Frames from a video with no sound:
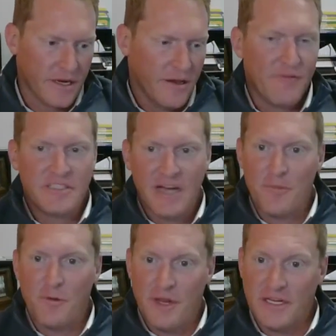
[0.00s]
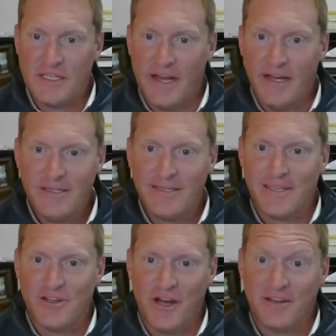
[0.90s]
every time you PCS is a
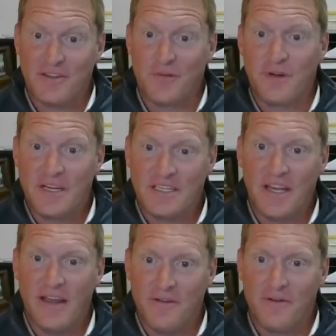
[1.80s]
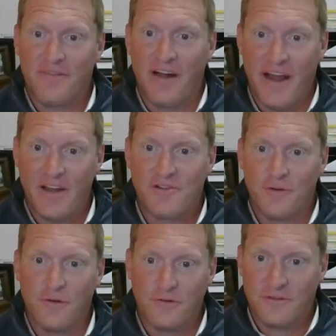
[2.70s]
chance to reset your financial